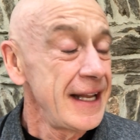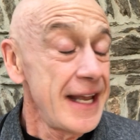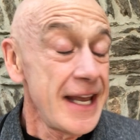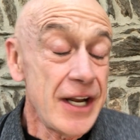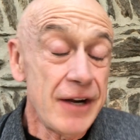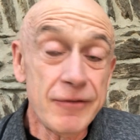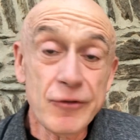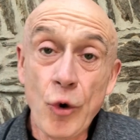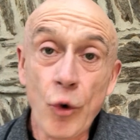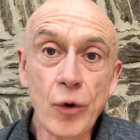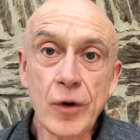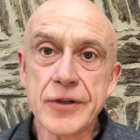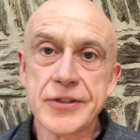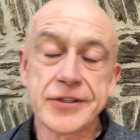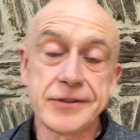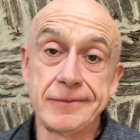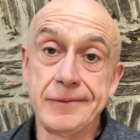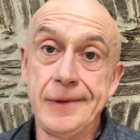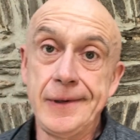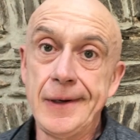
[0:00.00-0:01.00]
And of
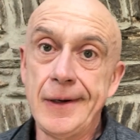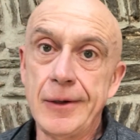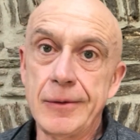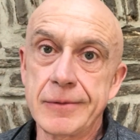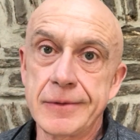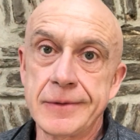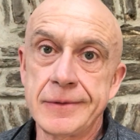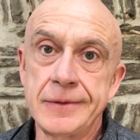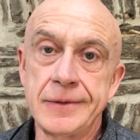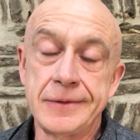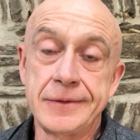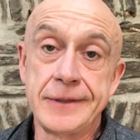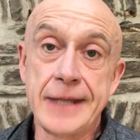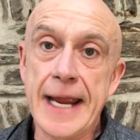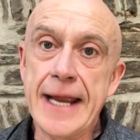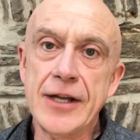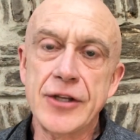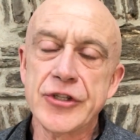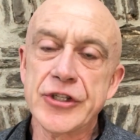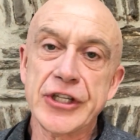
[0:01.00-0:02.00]
course, you know,
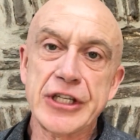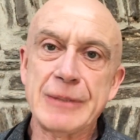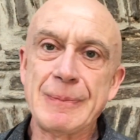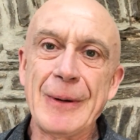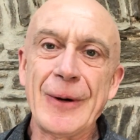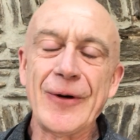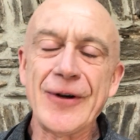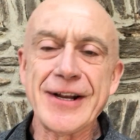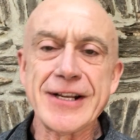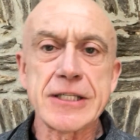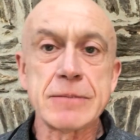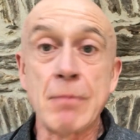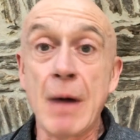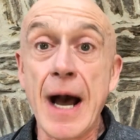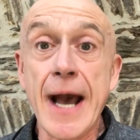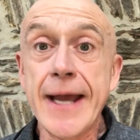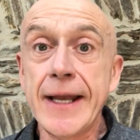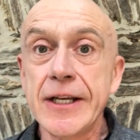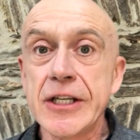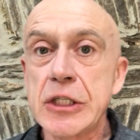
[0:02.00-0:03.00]
Dan's experience,
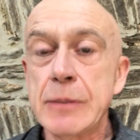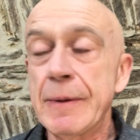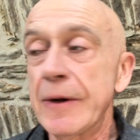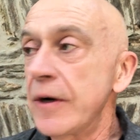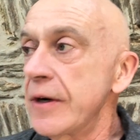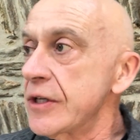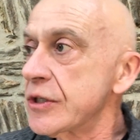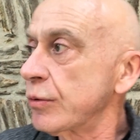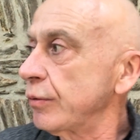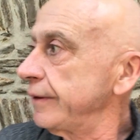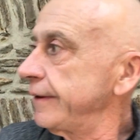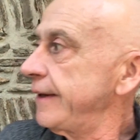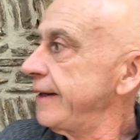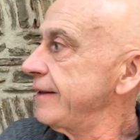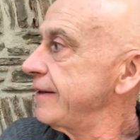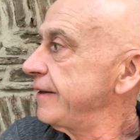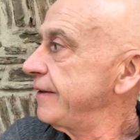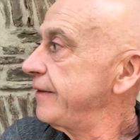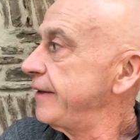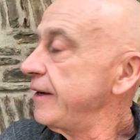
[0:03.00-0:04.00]
my experience,
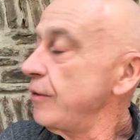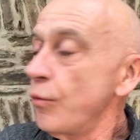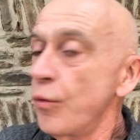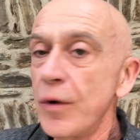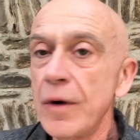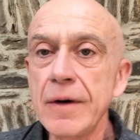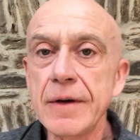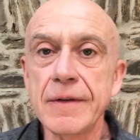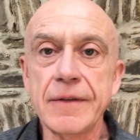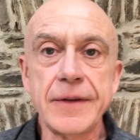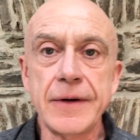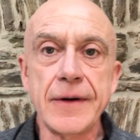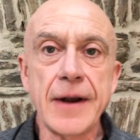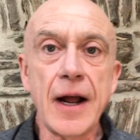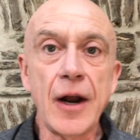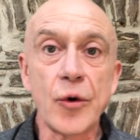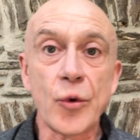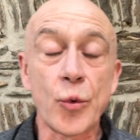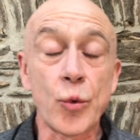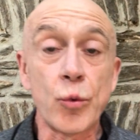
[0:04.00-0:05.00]
that they weren't, they're
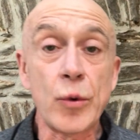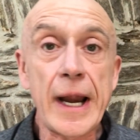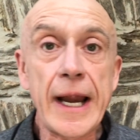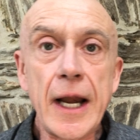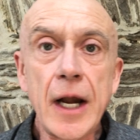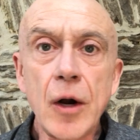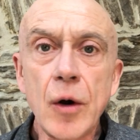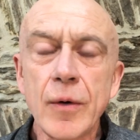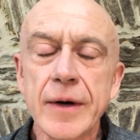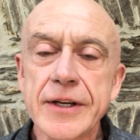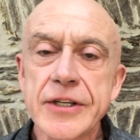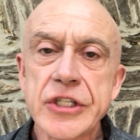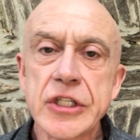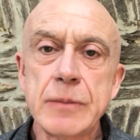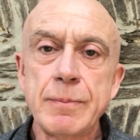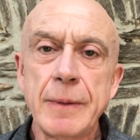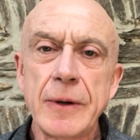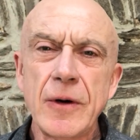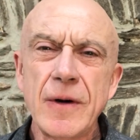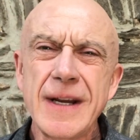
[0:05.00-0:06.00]
not rare
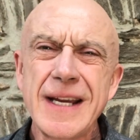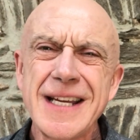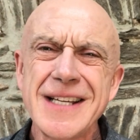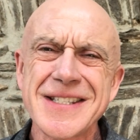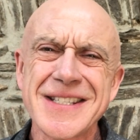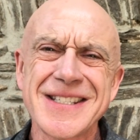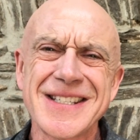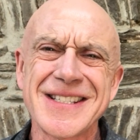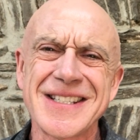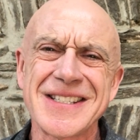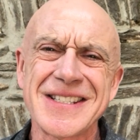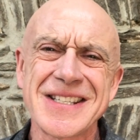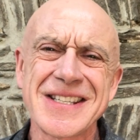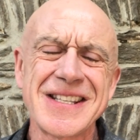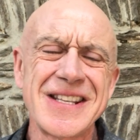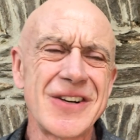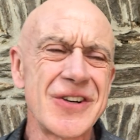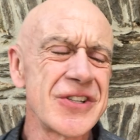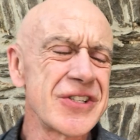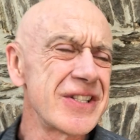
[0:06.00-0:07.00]
experiences.
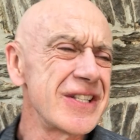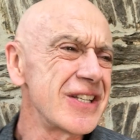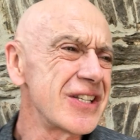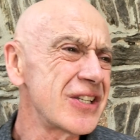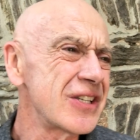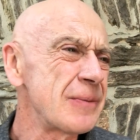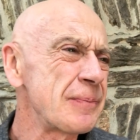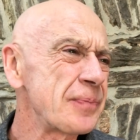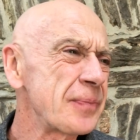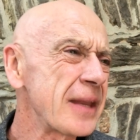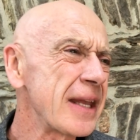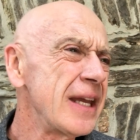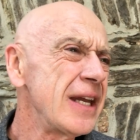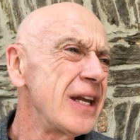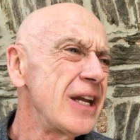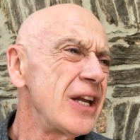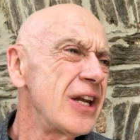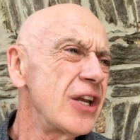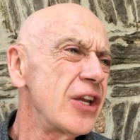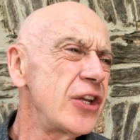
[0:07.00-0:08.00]
There's this
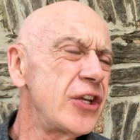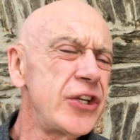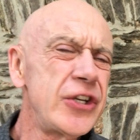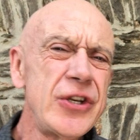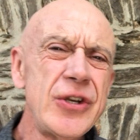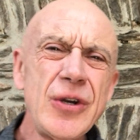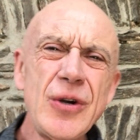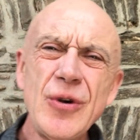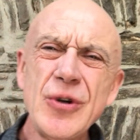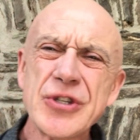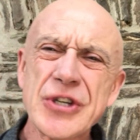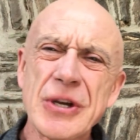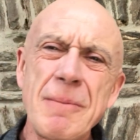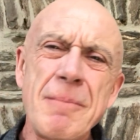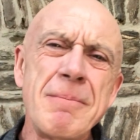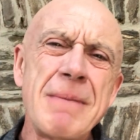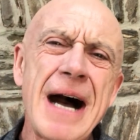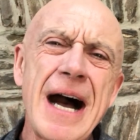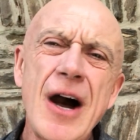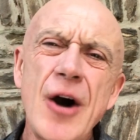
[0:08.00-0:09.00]
huge
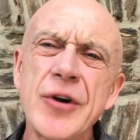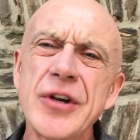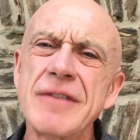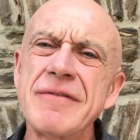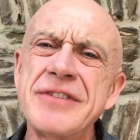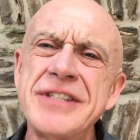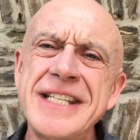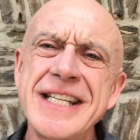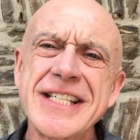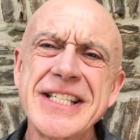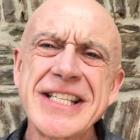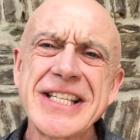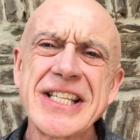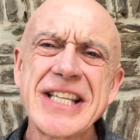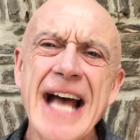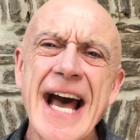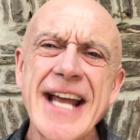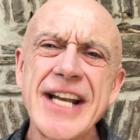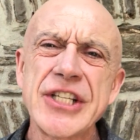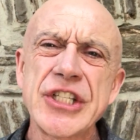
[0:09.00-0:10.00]
amount of
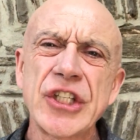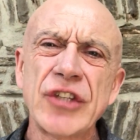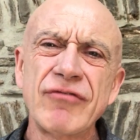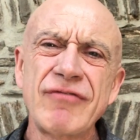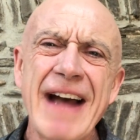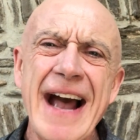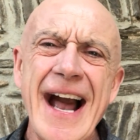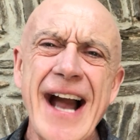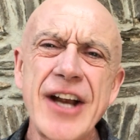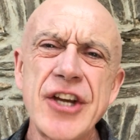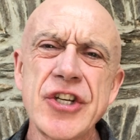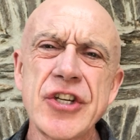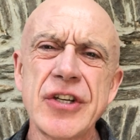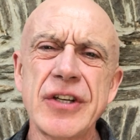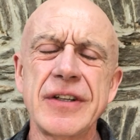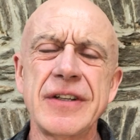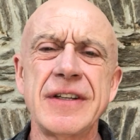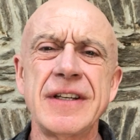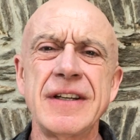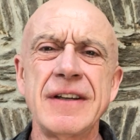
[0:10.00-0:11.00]

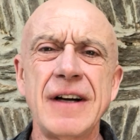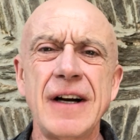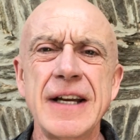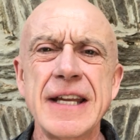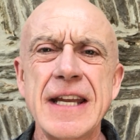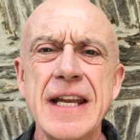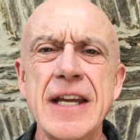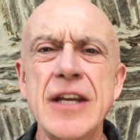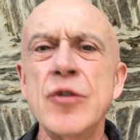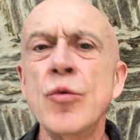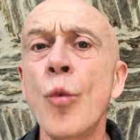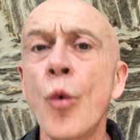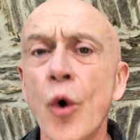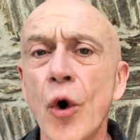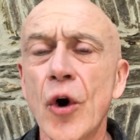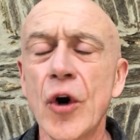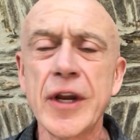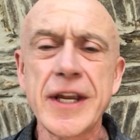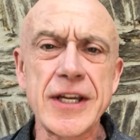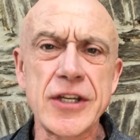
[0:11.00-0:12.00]
dissatisfaction in
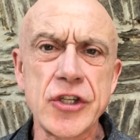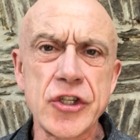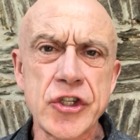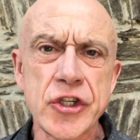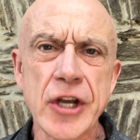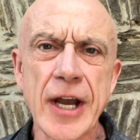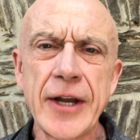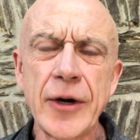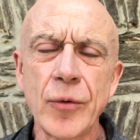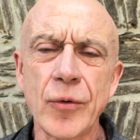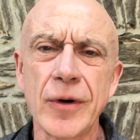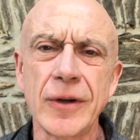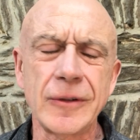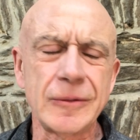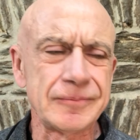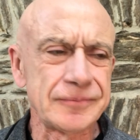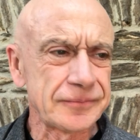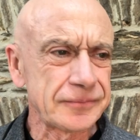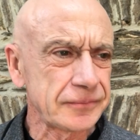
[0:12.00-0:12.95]
work in general.